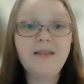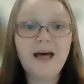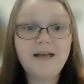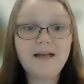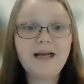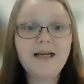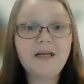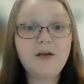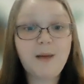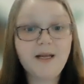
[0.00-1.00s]
That night
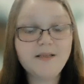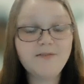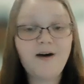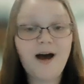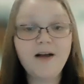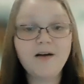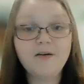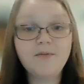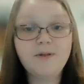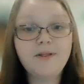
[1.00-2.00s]
he made his
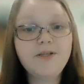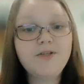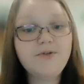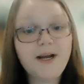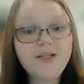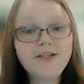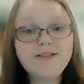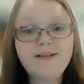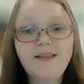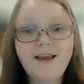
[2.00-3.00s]
fire, but the
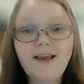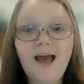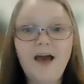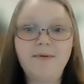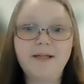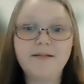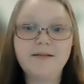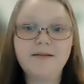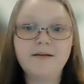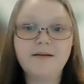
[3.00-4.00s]
strangest thing happened.
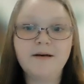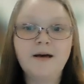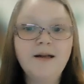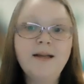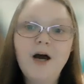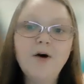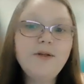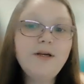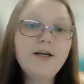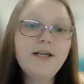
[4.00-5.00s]
Not
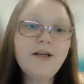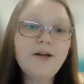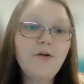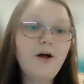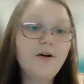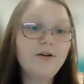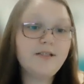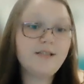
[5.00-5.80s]
only could he no longer